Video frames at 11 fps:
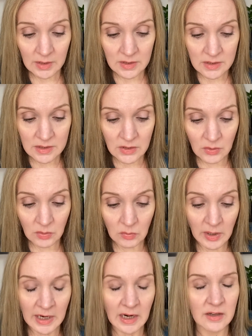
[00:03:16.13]

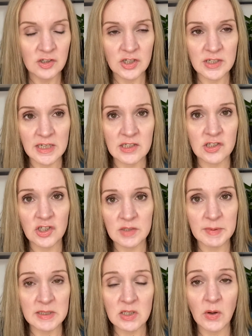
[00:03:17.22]
It's just
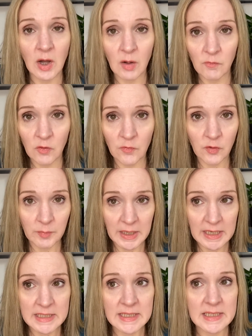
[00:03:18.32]
been so helpful for me
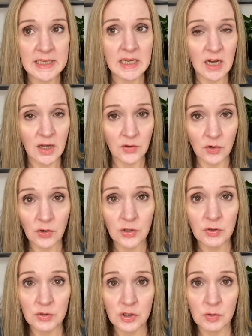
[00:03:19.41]
to see other
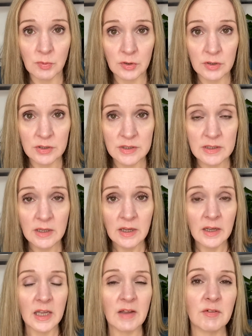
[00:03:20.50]
YouTubers,
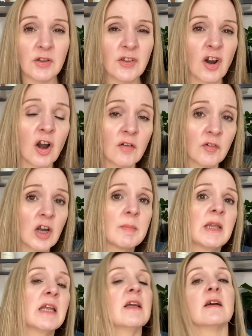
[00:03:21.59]
even though there aren't very
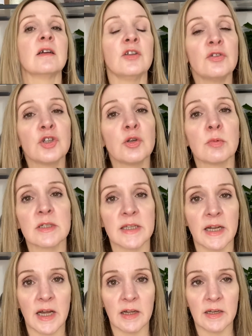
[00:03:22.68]
many YouTubers that
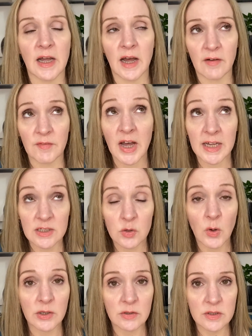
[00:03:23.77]
have had
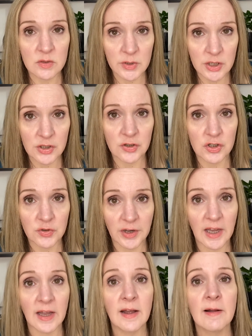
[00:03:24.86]
duodenal switch surgery.